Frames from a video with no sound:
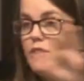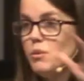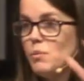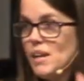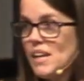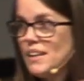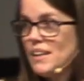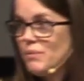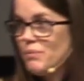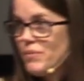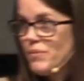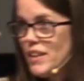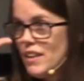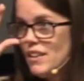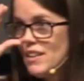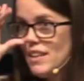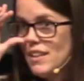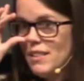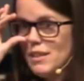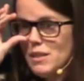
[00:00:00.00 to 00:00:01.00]
every week
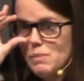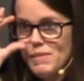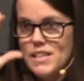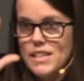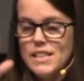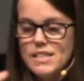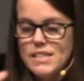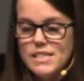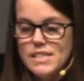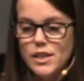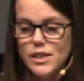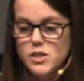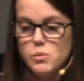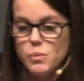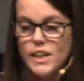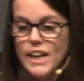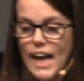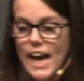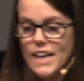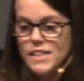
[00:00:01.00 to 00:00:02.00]
in this
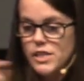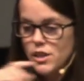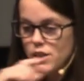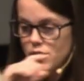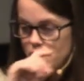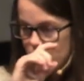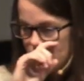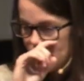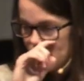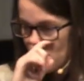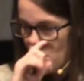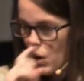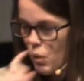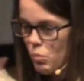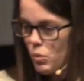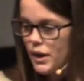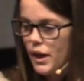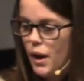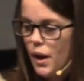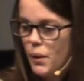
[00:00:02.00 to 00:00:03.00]
series, we're going to ask you to do some
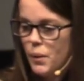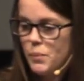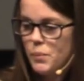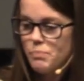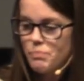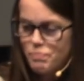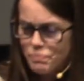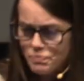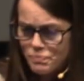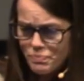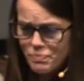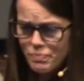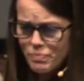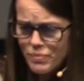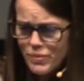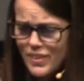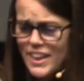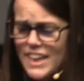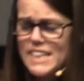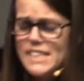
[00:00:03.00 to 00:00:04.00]
homework at home.
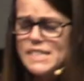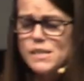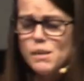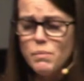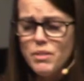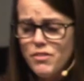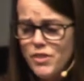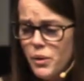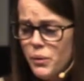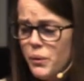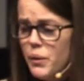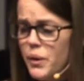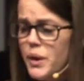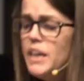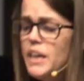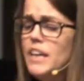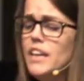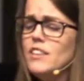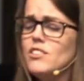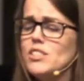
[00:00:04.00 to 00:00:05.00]
And some of you
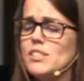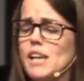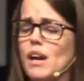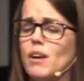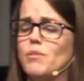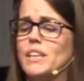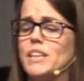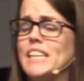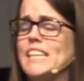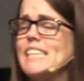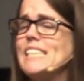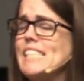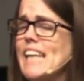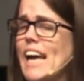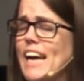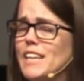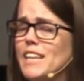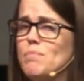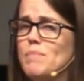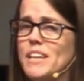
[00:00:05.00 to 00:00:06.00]
just got really
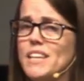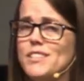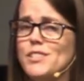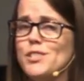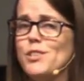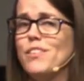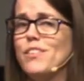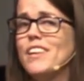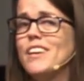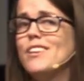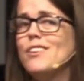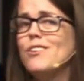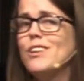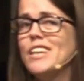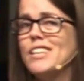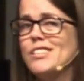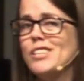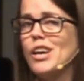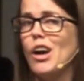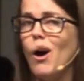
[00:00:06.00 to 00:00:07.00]
excited because you think
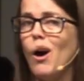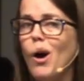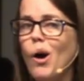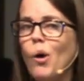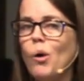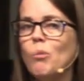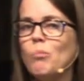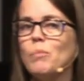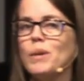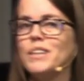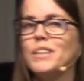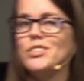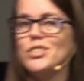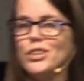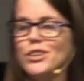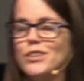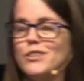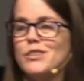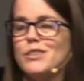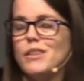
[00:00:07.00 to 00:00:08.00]
you get to go home and
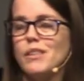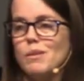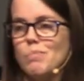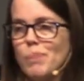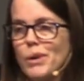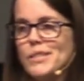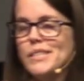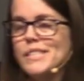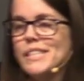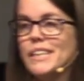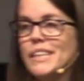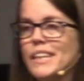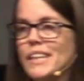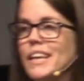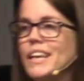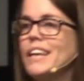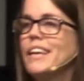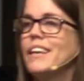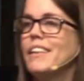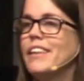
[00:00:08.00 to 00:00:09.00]
turn to the
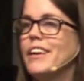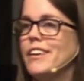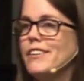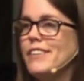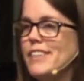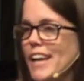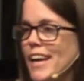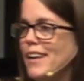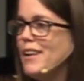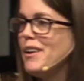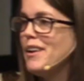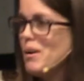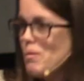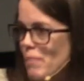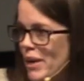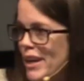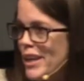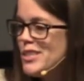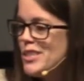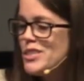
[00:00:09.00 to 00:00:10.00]
person that you're dating
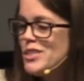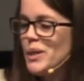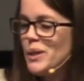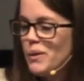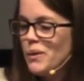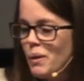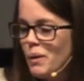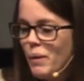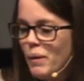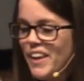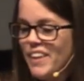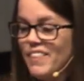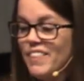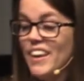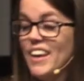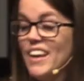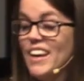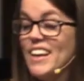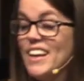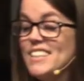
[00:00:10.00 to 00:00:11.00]
or married to or
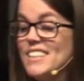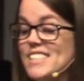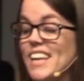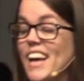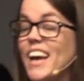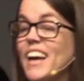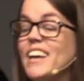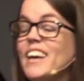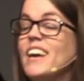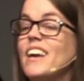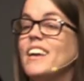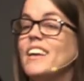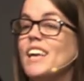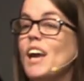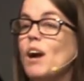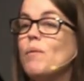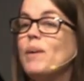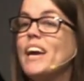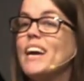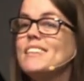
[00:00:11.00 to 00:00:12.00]
with and say,
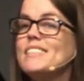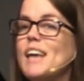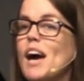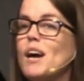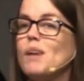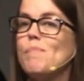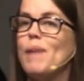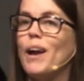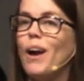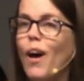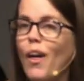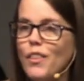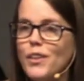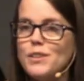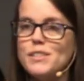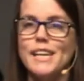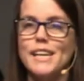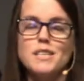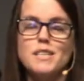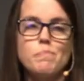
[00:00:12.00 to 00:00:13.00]
yeah, we got to talk about
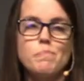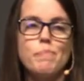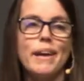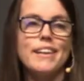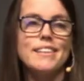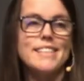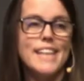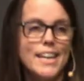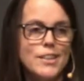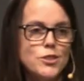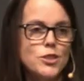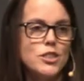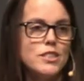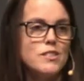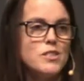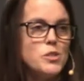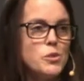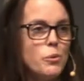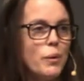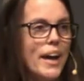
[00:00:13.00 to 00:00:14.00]
all those
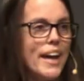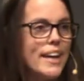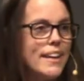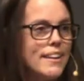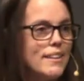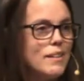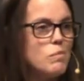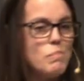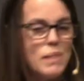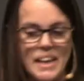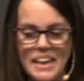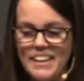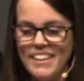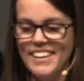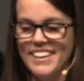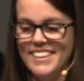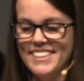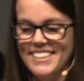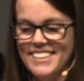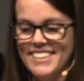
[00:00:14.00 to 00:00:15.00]
expectations you handed
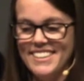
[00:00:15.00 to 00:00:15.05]
me.